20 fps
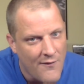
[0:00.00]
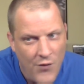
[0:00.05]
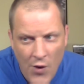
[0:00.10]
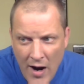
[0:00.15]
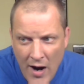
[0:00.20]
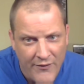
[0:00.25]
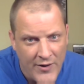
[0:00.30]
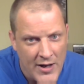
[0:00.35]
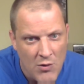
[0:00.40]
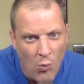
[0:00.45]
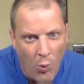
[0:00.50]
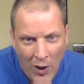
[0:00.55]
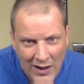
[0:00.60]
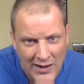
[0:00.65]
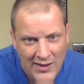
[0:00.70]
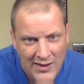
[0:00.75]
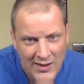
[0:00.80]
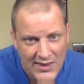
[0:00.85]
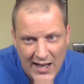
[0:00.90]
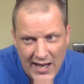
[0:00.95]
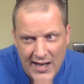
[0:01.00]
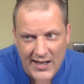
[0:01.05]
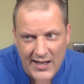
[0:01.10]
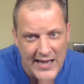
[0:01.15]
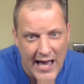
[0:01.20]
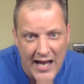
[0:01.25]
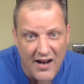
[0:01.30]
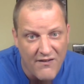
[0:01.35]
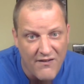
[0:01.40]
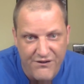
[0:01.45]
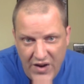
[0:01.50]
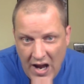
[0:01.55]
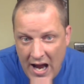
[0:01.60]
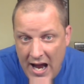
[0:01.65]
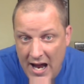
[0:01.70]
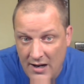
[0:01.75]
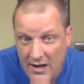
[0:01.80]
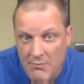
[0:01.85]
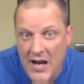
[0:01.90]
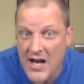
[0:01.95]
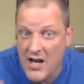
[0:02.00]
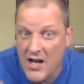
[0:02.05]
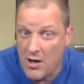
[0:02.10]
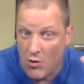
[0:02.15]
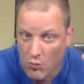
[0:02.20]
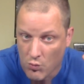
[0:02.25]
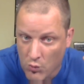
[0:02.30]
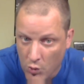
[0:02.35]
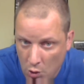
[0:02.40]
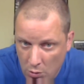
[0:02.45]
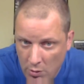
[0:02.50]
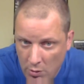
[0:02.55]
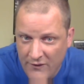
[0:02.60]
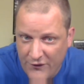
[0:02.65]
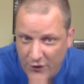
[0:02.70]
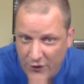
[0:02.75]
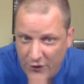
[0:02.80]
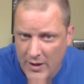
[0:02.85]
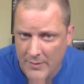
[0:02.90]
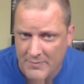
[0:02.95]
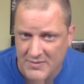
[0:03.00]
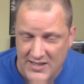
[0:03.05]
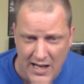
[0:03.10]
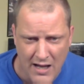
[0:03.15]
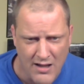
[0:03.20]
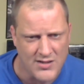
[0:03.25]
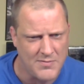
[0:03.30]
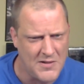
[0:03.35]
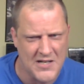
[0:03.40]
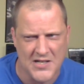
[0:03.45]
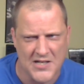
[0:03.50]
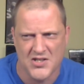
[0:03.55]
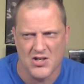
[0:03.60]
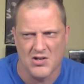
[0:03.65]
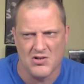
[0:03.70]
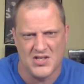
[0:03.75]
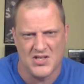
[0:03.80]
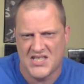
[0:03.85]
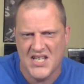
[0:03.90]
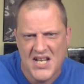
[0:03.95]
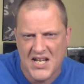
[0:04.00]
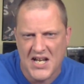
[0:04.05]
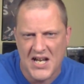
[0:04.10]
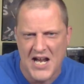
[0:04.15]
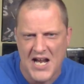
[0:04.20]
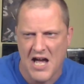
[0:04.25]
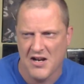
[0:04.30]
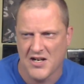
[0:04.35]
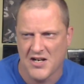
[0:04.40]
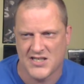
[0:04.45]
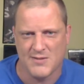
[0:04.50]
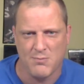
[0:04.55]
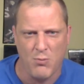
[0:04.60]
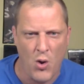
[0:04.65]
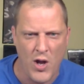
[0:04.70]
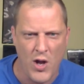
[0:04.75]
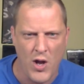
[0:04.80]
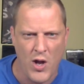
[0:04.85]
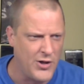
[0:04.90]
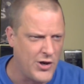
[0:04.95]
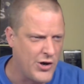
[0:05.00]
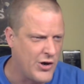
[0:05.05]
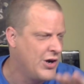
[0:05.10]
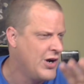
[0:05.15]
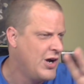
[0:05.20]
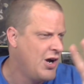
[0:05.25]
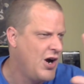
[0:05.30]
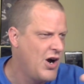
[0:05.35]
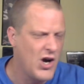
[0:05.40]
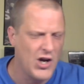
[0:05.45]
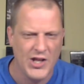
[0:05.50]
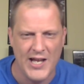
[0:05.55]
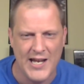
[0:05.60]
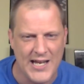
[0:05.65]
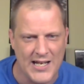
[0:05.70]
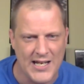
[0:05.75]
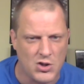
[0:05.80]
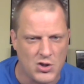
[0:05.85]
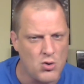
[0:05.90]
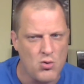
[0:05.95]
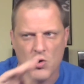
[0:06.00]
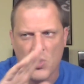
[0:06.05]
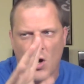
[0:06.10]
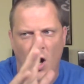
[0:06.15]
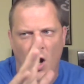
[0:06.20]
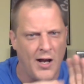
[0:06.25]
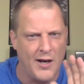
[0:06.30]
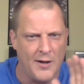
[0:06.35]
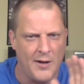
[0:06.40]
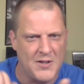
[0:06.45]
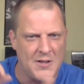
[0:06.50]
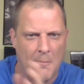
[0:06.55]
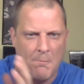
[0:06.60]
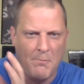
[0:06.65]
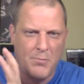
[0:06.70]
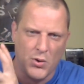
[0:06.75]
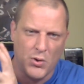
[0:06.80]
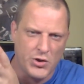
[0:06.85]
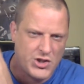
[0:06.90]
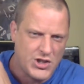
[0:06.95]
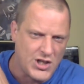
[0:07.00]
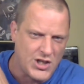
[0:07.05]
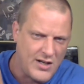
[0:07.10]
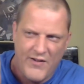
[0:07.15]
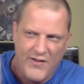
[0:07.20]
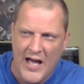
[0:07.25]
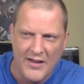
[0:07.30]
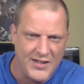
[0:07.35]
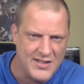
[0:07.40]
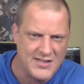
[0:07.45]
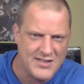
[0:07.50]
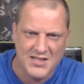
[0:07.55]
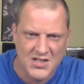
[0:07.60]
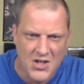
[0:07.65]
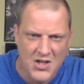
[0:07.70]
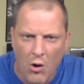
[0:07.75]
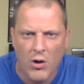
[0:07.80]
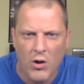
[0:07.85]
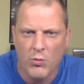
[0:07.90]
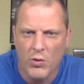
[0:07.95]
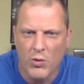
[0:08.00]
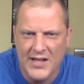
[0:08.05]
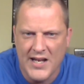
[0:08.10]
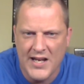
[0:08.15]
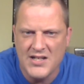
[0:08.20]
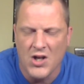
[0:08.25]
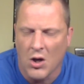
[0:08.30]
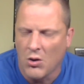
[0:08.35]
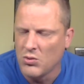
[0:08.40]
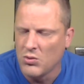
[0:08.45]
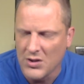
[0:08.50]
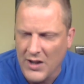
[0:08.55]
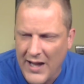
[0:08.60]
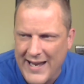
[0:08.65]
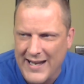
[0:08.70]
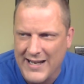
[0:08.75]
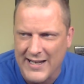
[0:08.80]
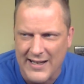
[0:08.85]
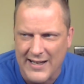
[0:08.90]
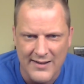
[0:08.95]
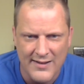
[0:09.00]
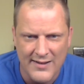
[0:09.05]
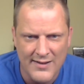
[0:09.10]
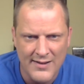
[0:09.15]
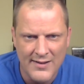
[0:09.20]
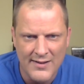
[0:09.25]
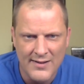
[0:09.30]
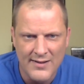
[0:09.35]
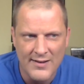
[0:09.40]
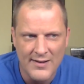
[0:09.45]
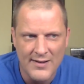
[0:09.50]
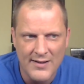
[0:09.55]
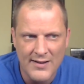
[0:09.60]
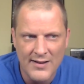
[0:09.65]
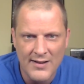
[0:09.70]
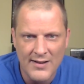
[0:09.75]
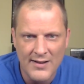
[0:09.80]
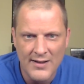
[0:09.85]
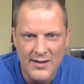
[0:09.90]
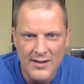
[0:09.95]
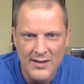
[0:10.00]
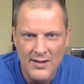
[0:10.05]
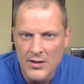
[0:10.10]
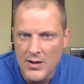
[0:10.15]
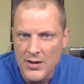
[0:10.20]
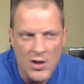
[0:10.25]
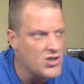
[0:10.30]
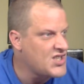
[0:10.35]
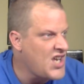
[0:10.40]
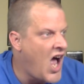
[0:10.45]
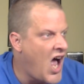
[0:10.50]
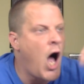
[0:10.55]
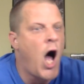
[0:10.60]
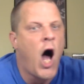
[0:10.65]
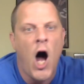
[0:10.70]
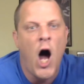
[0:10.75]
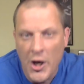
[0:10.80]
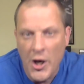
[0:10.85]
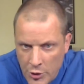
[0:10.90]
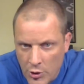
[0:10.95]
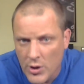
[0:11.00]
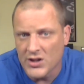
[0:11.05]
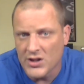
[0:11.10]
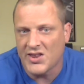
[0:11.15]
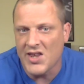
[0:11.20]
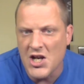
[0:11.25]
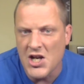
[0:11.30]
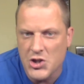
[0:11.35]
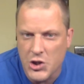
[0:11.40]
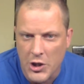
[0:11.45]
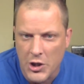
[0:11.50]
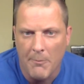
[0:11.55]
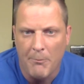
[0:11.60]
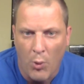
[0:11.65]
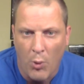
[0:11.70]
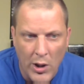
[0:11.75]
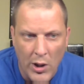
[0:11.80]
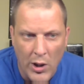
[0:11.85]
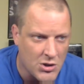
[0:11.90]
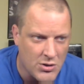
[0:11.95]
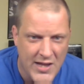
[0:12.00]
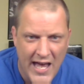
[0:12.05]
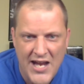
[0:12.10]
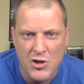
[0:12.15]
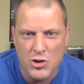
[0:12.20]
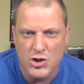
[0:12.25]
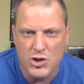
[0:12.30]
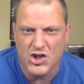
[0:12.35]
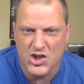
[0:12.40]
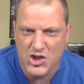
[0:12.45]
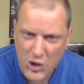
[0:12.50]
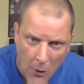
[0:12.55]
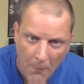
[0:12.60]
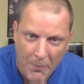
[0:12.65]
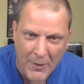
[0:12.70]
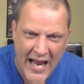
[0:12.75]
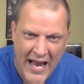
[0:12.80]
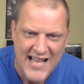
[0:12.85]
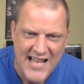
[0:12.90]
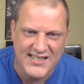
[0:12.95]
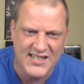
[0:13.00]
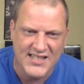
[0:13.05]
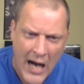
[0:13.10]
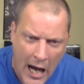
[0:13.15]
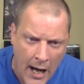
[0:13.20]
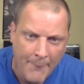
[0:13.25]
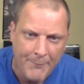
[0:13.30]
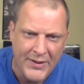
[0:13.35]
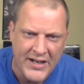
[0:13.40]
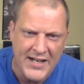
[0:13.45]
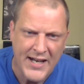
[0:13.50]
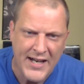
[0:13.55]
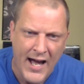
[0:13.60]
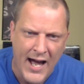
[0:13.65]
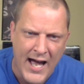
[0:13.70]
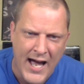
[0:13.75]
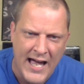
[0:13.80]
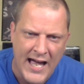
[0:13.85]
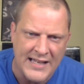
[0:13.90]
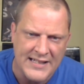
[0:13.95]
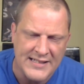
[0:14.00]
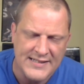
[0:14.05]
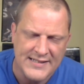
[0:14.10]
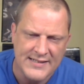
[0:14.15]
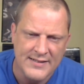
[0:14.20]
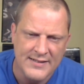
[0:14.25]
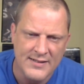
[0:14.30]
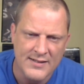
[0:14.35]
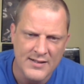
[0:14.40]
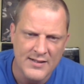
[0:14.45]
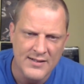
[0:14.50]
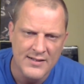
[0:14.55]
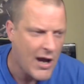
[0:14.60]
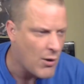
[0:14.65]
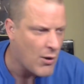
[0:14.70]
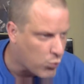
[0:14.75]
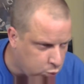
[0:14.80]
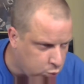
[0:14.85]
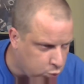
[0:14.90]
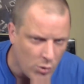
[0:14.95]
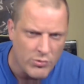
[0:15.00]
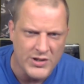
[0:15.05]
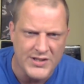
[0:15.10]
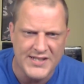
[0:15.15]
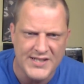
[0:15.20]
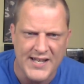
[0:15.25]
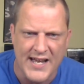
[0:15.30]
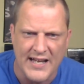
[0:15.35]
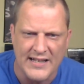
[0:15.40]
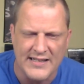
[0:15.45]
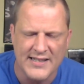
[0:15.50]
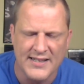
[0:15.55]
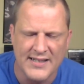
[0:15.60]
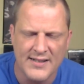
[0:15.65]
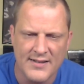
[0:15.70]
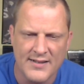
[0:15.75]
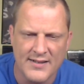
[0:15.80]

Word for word: For every one thing that a fan may ruin for themselves because they're seeking out a spoiler or they get too caught up in the bullshit of how this is going where they don't like it, there's a hundred things you can point to that your stupid ass company does that ruins it.